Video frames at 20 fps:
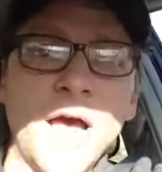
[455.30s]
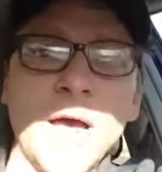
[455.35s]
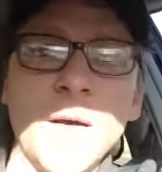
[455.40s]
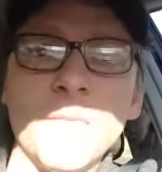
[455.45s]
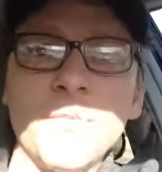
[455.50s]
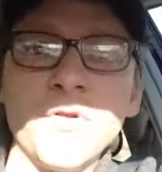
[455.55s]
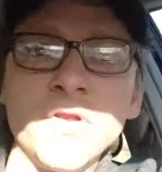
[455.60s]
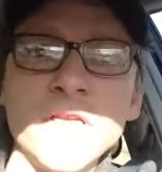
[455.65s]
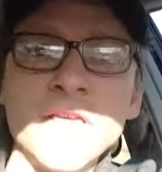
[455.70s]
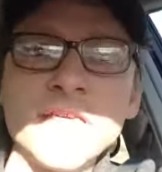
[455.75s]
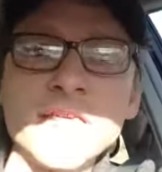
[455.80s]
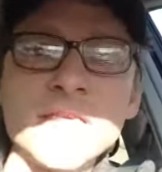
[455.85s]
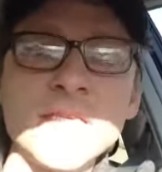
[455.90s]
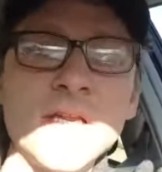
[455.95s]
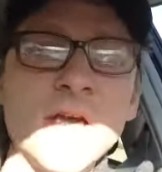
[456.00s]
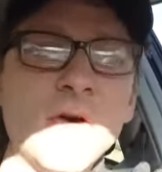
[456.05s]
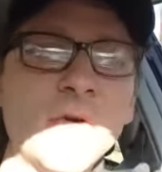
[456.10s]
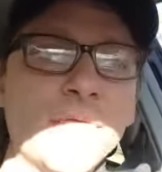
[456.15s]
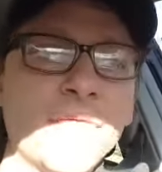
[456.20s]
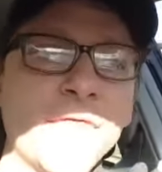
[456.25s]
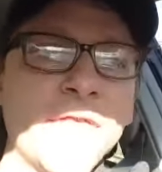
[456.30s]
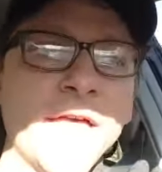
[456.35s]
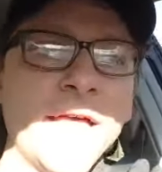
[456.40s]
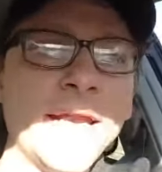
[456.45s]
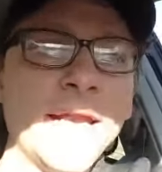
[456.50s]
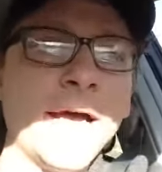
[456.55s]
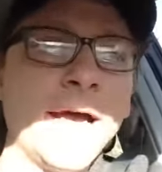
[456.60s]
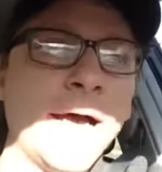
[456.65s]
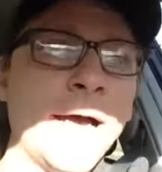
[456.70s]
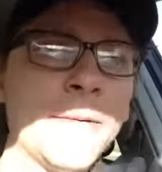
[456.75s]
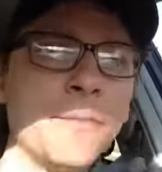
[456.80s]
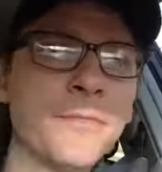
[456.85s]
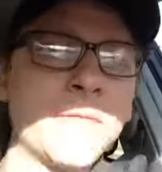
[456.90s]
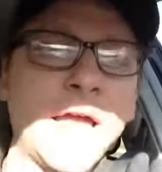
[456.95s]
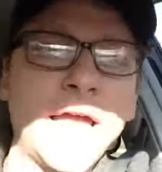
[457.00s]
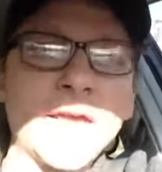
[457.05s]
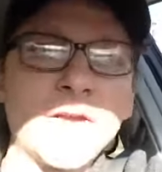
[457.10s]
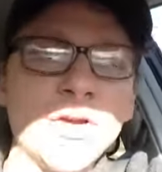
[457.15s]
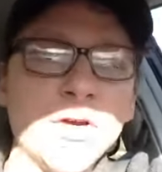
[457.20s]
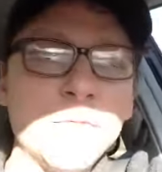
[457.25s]
please note that
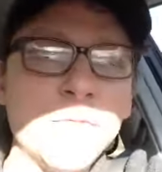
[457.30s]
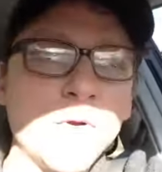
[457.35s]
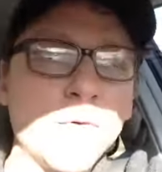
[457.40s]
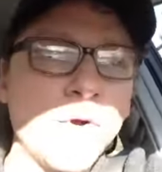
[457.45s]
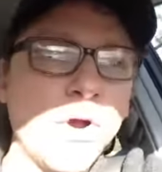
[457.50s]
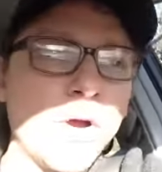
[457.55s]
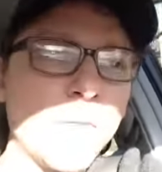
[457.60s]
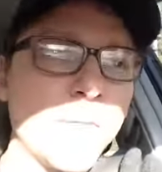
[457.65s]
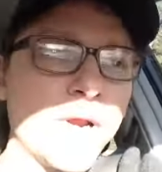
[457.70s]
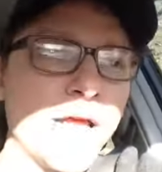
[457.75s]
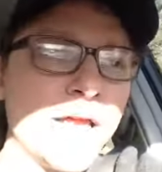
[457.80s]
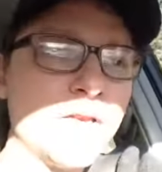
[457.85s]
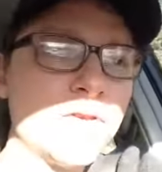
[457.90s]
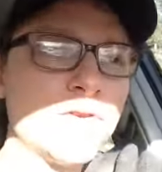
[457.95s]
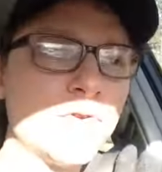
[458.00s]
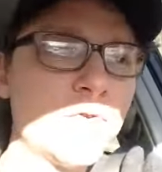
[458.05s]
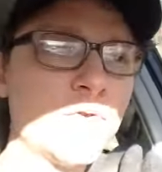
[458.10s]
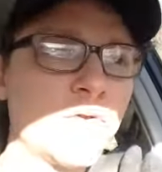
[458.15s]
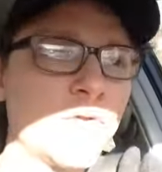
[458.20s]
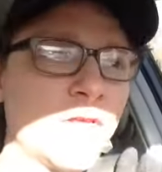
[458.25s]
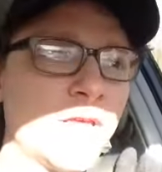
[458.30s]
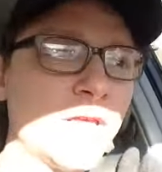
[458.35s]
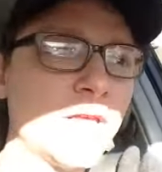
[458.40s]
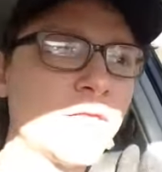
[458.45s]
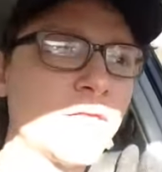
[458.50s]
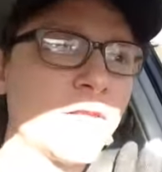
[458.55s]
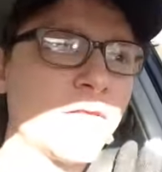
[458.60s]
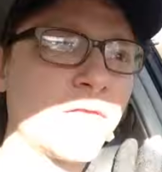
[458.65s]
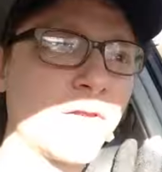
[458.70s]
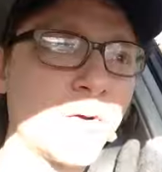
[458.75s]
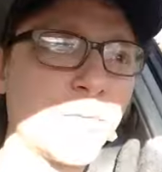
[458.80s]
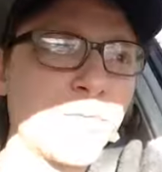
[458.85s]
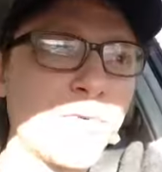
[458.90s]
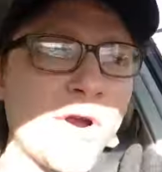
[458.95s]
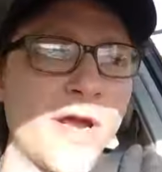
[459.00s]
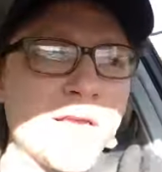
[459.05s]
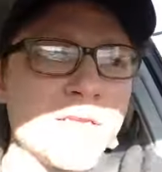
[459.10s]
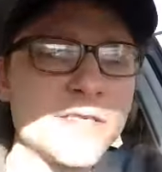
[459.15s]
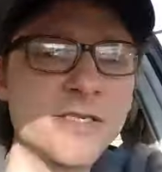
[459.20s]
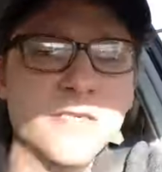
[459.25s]
I could be wrong, but I do think that their
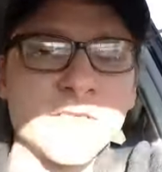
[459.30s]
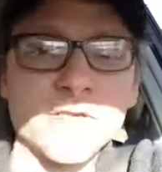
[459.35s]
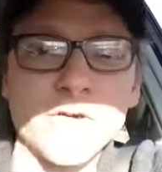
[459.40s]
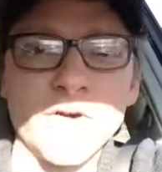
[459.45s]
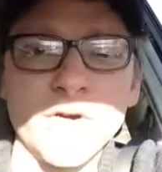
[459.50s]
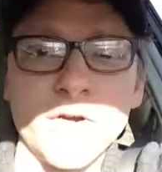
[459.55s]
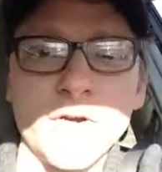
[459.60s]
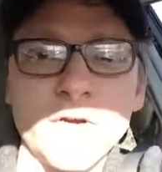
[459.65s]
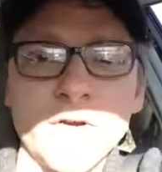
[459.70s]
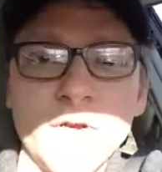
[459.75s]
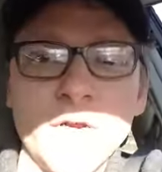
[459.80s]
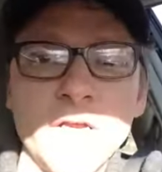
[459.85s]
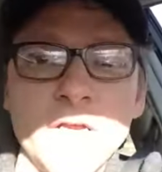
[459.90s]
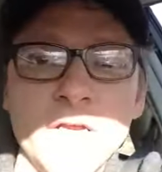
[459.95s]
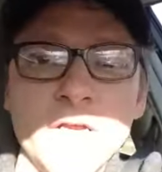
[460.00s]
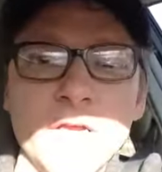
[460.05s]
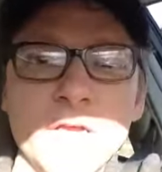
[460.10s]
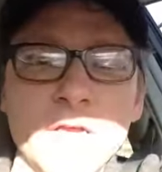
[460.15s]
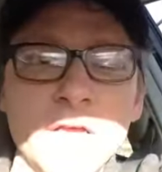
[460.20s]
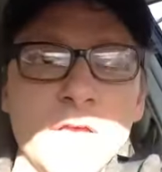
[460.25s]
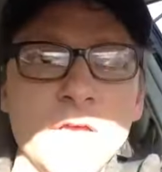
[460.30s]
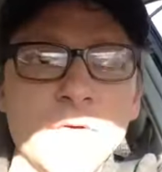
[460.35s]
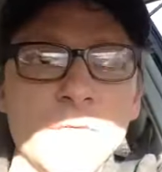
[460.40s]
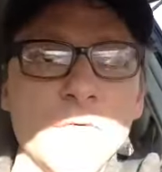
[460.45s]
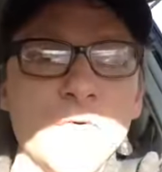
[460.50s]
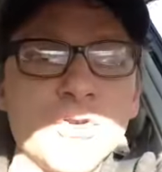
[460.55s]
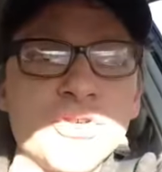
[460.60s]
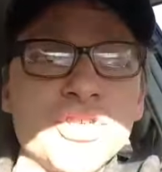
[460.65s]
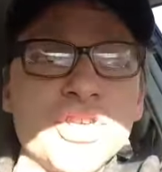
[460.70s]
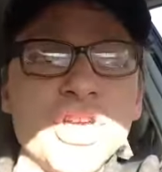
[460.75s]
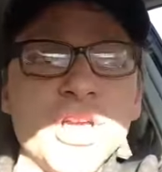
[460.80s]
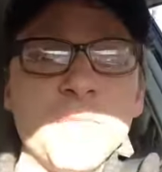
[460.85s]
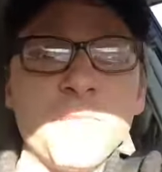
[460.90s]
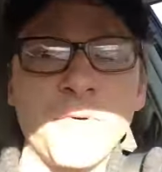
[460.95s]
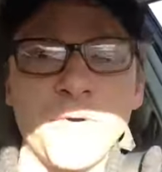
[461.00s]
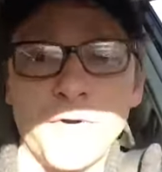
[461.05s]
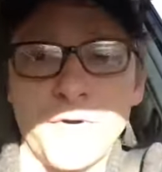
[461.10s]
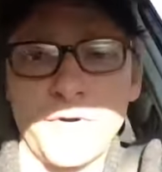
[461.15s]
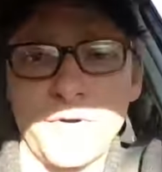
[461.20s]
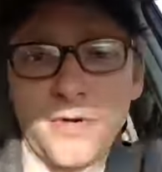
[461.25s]
prices are
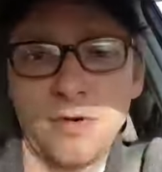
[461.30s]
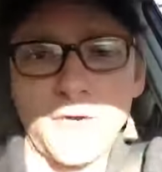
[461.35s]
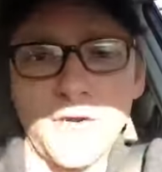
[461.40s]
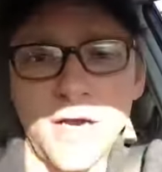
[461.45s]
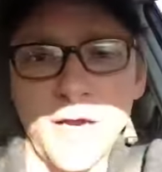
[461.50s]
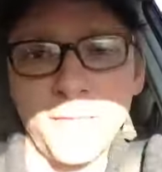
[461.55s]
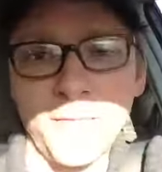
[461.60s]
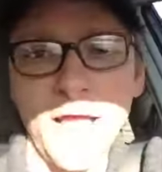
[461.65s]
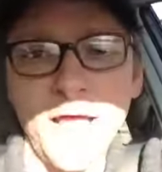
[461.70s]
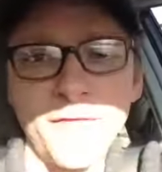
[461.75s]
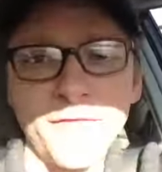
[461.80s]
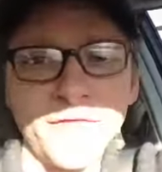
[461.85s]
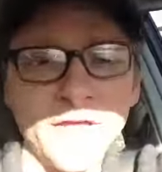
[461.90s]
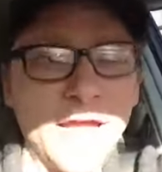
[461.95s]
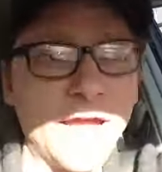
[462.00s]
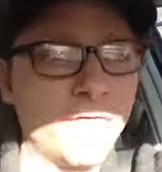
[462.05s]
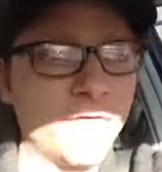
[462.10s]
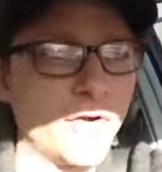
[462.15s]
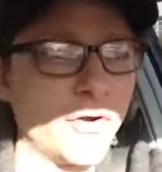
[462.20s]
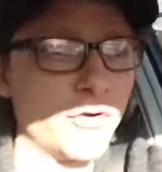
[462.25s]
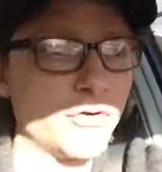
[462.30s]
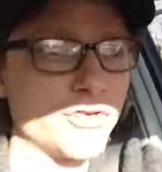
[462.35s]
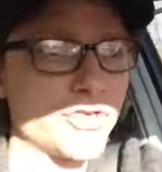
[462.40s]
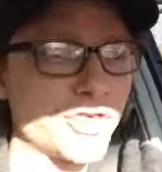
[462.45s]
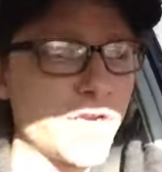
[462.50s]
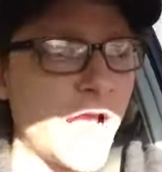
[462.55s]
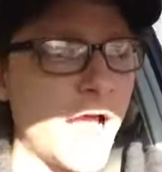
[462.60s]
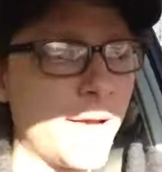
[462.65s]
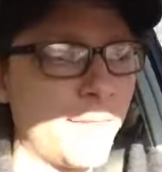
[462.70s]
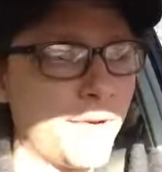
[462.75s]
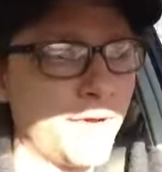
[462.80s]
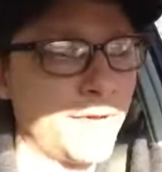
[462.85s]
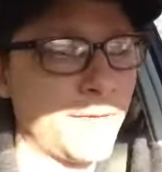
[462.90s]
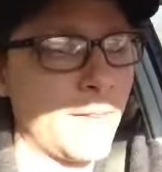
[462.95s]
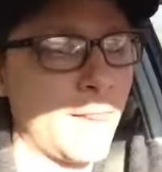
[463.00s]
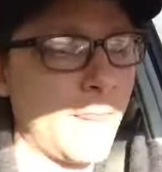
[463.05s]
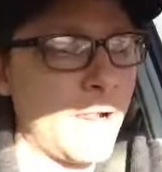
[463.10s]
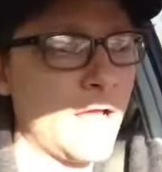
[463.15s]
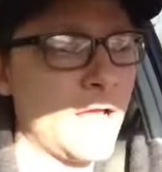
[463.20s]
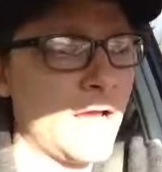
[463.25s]
cheaper now that they have their own shop.
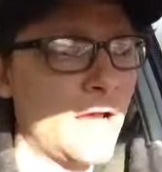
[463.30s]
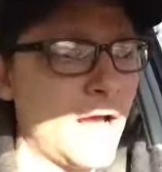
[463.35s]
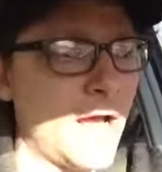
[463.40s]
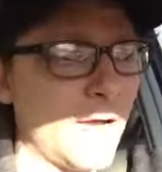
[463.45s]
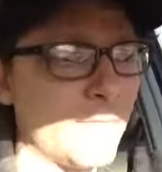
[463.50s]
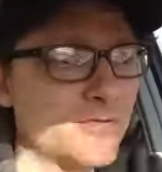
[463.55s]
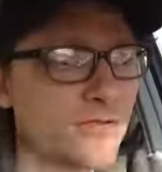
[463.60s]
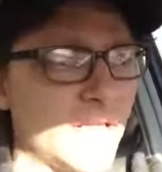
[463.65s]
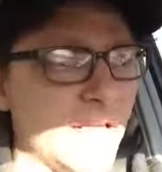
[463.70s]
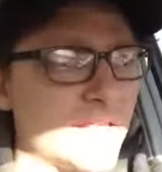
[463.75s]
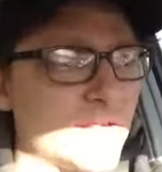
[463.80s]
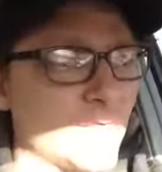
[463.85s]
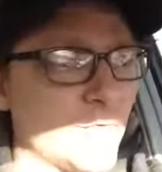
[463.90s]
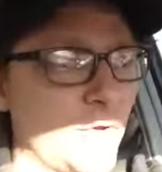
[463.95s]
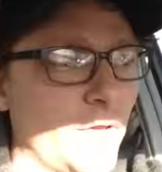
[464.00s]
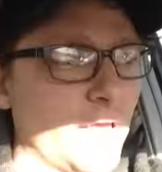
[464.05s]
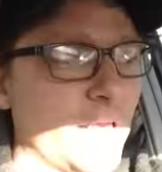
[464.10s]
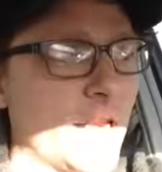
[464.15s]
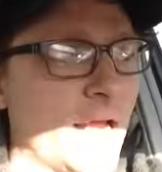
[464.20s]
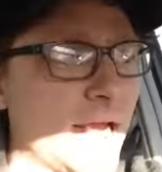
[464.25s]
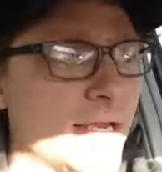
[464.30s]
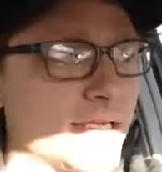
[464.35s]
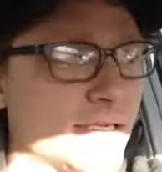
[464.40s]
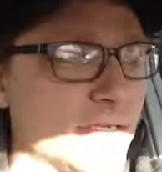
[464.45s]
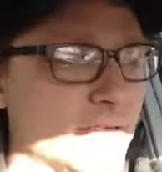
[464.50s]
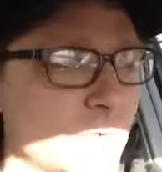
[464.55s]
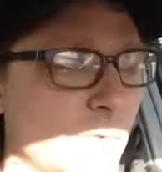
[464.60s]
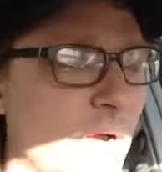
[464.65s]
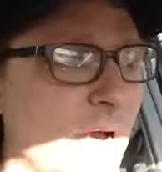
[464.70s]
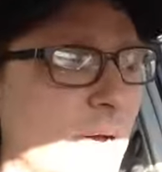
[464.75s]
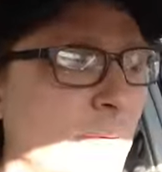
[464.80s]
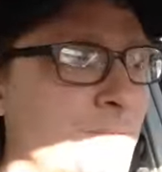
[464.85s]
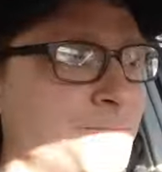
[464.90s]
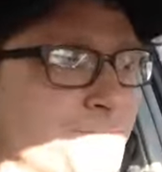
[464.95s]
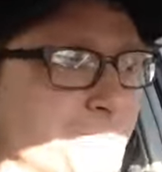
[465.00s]
So that's really nice as well.